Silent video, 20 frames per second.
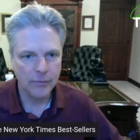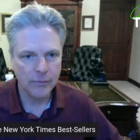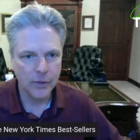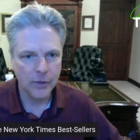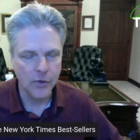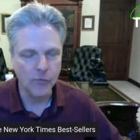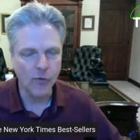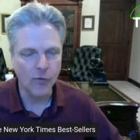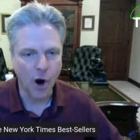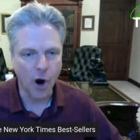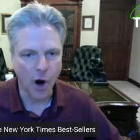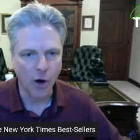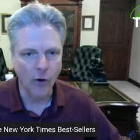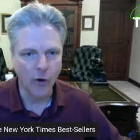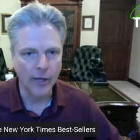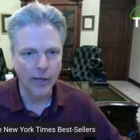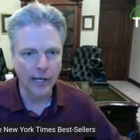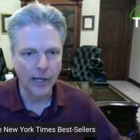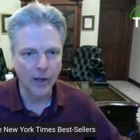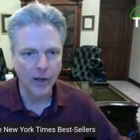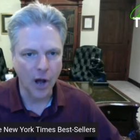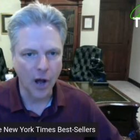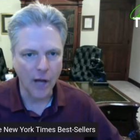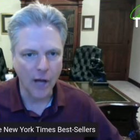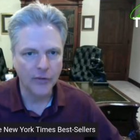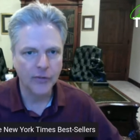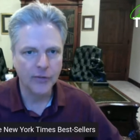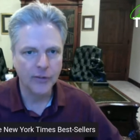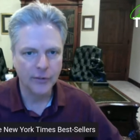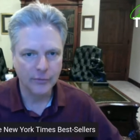You've already
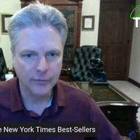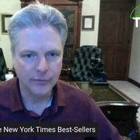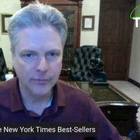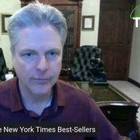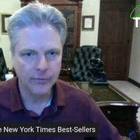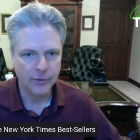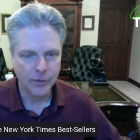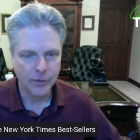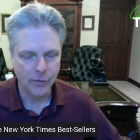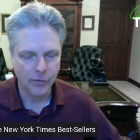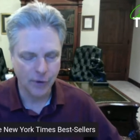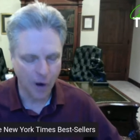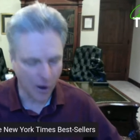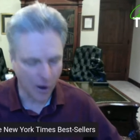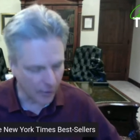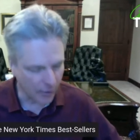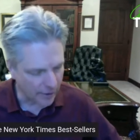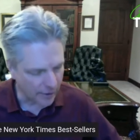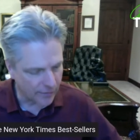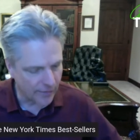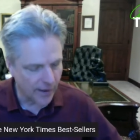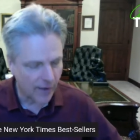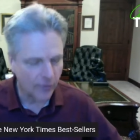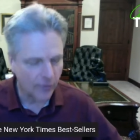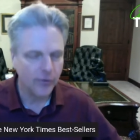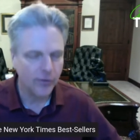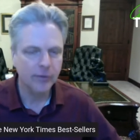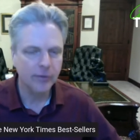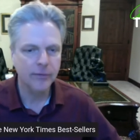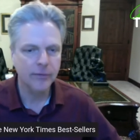lost. You've already
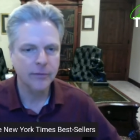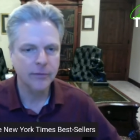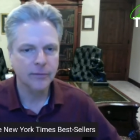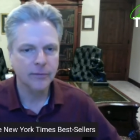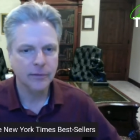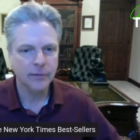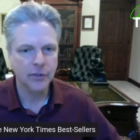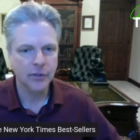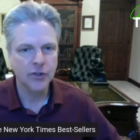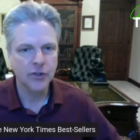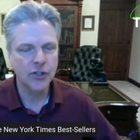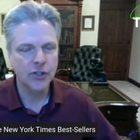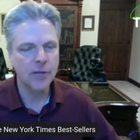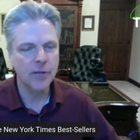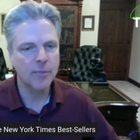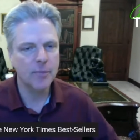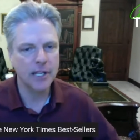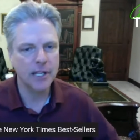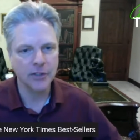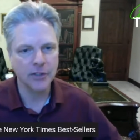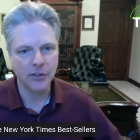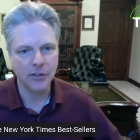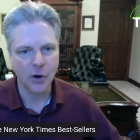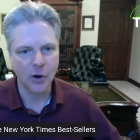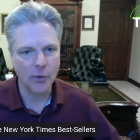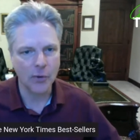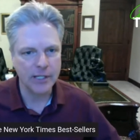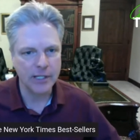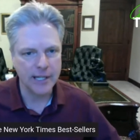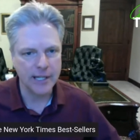felt. The ship is
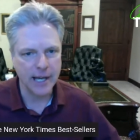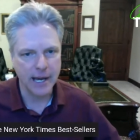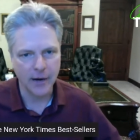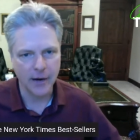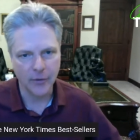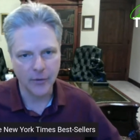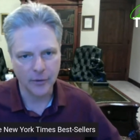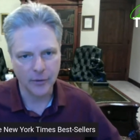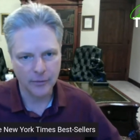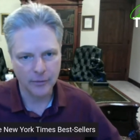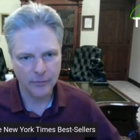going down.